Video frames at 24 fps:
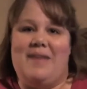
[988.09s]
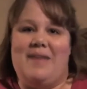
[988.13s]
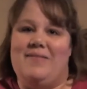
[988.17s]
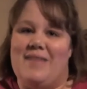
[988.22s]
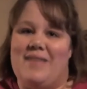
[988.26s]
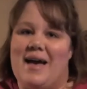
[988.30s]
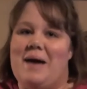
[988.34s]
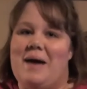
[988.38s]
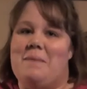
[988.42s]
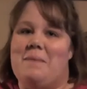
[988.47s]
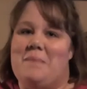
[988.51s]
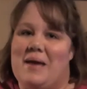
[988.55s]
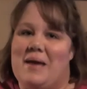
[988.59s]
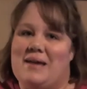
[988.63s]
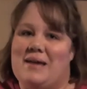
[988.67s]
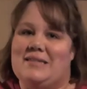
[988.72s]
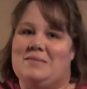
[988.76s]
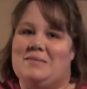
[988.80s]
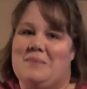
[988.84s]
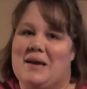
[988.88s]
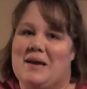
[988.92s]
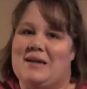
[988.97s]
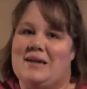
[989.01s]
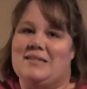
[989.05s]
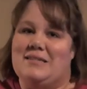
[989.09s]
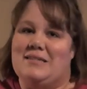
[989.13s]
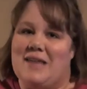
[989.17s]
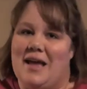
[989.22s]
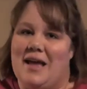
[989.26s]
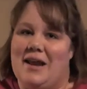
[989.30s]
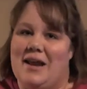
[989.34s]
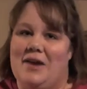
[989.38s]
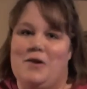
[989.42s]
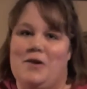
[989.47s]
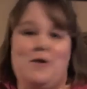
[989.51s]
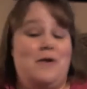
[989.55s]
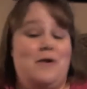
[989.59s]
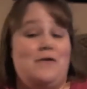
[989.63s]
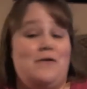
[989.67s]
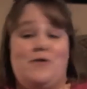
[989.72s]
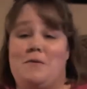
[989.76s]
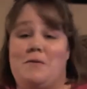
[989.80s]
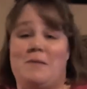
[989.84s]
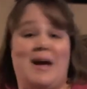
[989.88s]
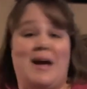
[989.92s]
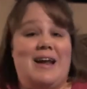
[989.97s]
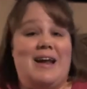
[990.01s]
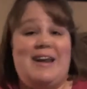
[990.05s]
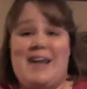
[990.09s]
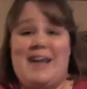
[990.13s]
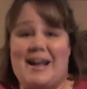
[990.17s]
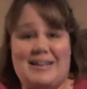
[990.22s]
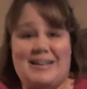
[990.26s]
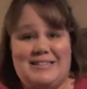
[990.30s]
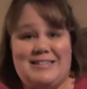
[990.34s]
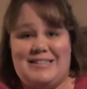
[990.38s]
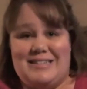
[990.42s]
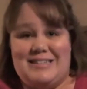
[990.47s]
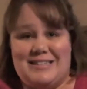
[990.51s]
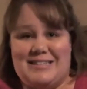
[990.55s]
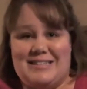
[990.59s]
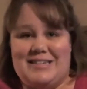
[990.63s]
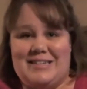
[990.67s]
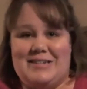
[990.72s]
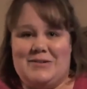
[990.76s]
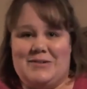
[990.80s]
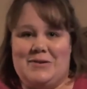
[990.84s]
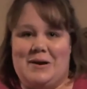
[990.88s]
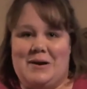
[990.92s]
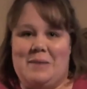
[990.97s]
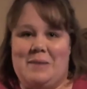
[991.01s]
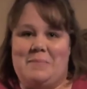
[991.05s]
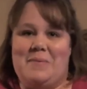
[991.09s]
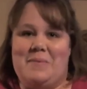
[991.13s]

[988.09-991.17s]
And that makes me excited for my next Disney trip.